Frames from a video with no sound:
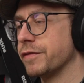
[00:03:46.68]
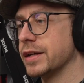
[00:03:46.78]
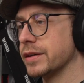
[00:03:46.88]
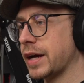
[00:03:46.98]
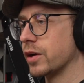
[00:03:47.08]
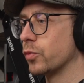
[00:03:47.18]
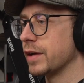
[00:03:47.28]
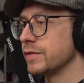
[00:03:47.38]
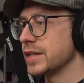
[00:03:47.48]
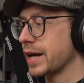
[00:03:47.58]
the Elgato
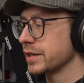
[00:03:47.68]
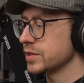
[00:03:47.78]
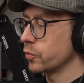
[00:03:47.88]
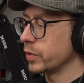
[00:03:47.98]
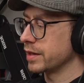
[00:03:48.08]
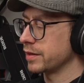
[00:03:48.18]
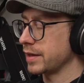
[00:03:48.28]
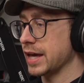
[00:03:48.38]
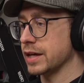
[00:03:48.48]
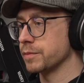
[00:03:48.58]
Wave DX with
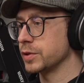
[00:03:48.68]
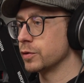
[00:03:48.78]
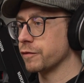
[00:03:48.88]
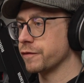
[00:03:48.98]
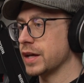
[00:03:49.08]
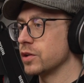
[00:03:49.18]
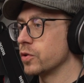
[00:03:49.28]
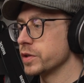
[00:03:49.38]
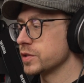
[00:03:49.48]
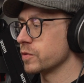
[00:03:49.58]
a computer fan
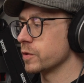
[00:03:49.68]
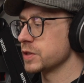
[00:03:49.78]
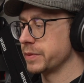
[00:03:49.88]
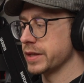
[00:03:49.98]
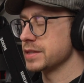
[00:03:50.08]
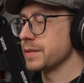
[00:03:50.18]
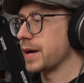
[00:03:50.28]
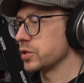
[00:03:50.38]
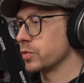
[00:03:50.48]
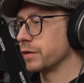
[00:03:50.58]
noise source placed
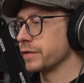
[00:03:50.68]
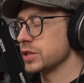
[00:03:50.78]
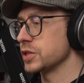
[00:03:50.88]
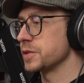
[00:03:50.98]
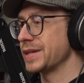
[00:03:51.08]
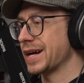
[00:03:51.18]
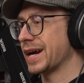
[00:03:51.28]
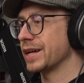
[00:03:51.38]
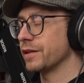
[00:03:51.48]
about 12 inches behind